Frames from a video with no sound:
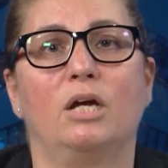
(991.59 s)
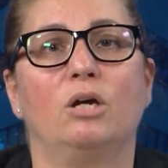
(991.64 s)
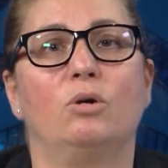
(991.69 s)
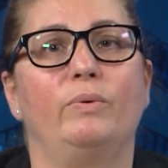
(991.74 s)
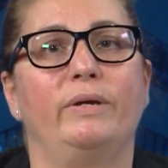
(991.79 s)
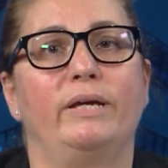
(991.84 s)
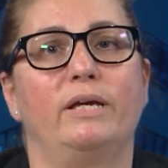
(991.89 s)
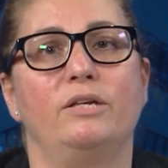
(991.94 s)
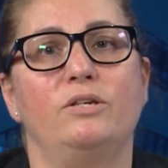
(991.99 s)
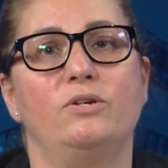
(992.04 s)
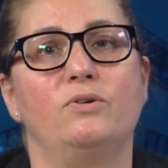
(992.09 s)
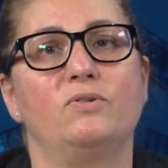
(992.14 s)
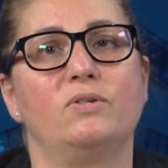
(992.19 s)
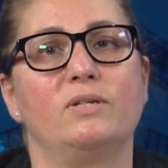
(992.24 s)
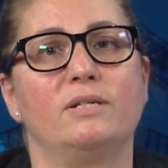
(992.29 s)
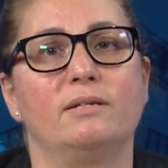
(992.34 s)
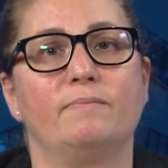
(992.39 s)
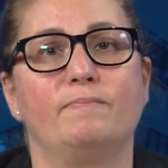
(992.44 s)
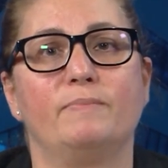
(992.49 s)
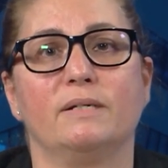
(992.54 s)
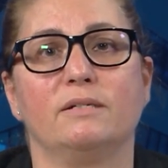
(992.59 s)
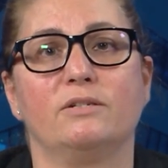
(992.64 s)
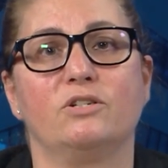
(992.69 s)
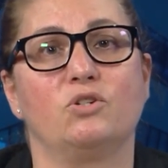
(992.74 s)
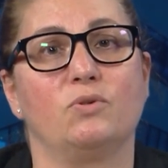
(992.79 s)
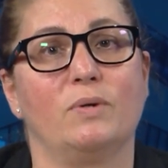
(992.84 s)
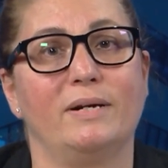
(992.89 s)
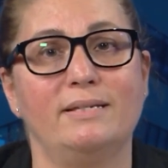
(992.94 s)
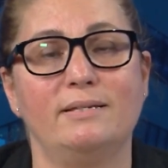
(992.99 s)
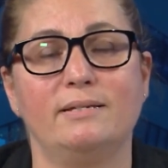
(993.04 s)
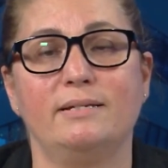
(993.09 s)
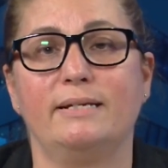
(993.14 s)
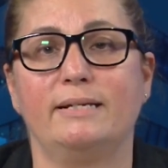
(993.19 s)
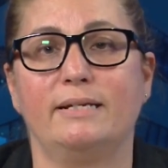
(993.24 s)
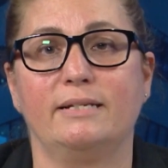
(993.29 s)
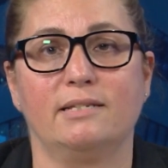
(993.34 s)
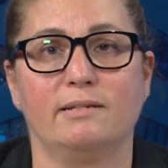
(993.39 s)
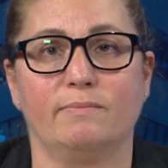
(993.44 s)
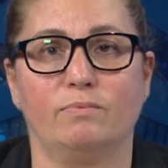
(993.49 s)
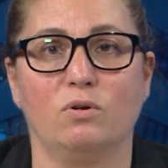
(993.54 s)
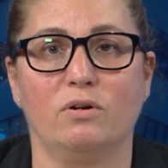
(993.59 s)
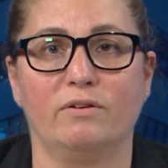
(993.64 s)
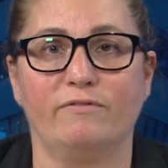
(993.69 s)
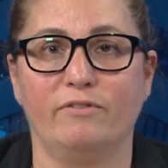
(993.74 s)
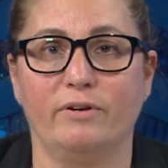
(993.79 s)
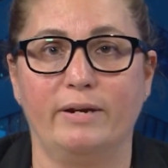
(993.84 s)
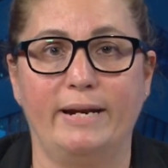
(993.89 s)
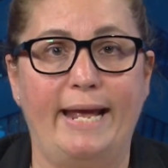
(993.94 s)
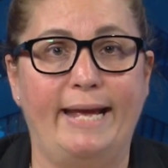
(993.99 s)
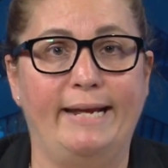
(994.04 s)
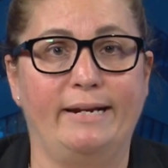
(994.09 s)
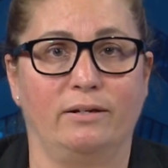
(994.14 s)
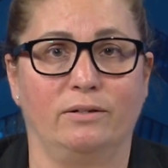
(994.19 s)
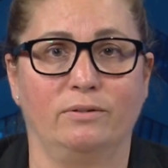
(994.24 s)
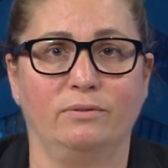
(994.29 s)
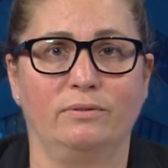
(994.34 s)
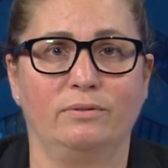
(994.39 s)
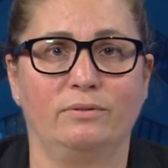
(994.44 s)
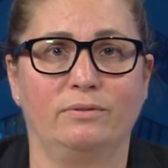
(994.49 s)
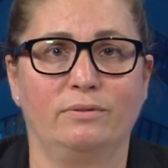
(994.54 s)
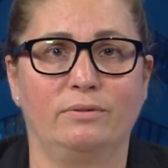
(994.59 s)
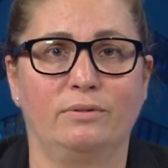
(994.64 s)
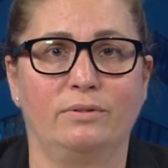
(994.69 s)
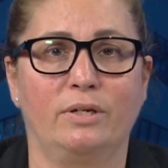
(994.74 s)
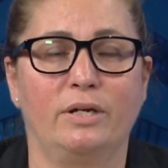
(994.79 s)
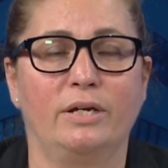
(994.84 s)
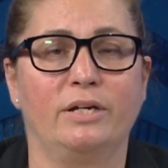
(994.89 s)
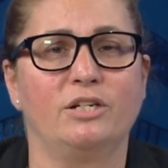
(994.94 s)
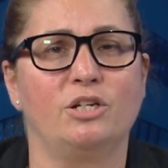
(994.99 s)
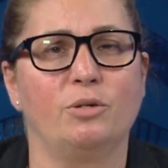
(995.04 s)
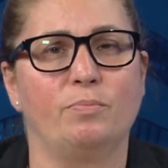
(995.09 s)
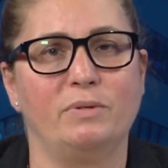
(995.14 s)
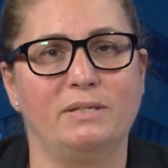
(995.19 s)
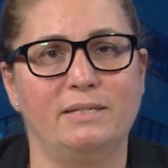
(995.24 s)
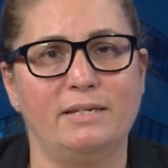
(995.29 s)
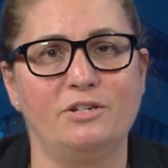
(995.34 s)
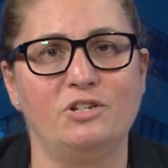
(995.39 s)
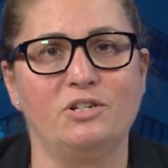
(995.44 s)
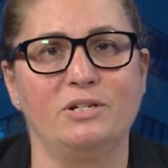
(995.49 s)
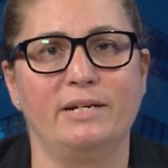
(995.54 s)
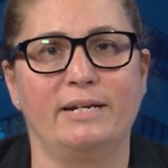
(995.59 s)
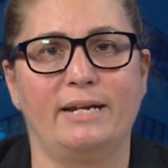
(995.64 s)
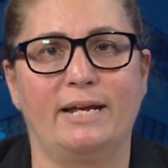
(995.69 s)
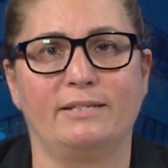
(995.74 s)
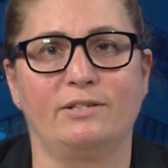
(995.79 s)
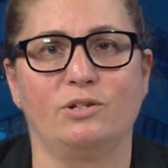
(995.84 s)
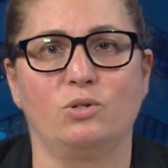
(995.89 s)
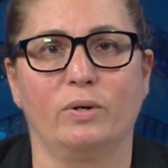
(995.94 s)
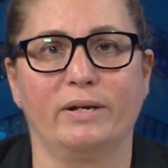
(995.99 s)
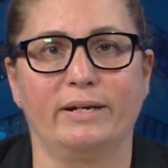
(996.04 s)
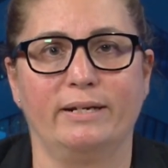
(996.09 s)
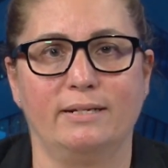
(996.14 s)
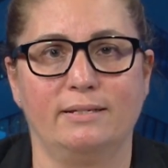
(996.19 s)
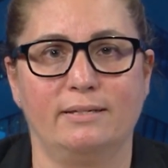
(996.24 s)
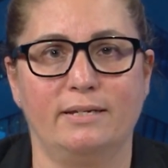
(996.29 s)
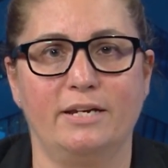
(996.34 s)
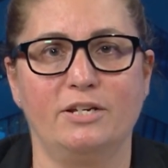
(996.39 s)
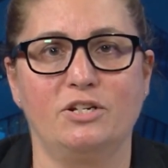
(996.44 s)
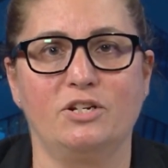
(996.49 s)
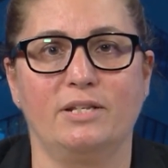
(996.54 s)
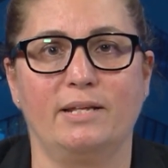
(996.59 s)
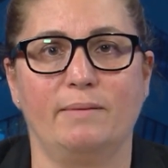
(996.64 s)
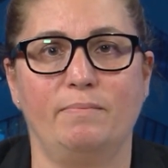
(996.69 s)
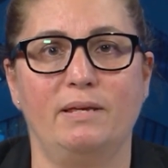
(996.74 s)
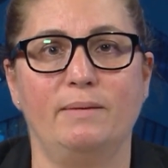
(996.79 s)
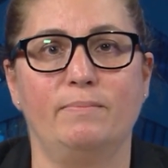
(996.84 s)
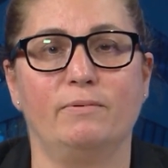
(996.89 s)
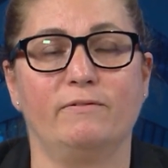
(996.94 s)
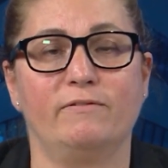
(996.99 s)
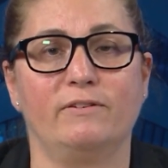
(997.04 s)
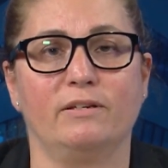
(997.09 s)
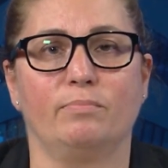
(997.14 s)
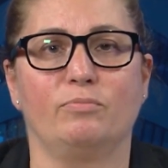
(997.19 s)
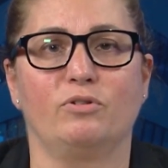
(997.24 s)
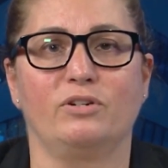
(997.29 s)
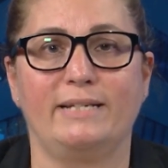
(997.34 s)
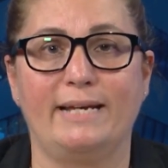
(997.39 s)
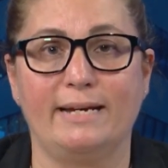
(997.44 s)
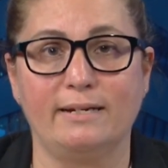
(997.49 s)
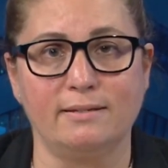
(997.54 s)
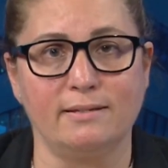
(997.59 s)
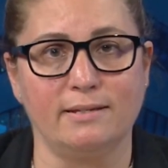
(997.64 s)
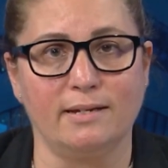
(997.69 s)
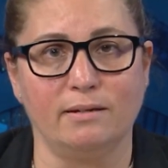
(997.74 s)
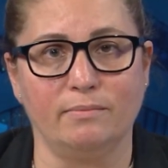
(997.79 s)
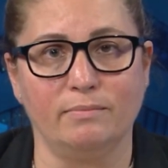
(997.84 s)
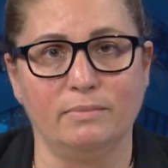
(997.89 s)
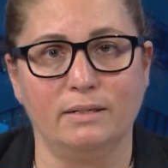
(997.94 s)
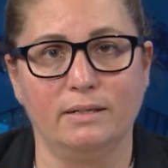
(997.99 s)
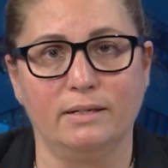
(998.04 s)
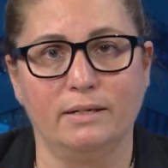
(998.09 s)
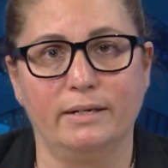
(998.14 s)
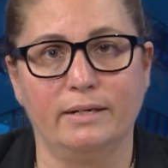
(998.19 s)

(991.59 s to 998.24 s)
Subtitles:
We can use it to build trust in and support for NATO, to position it as an organization that people feel protects them,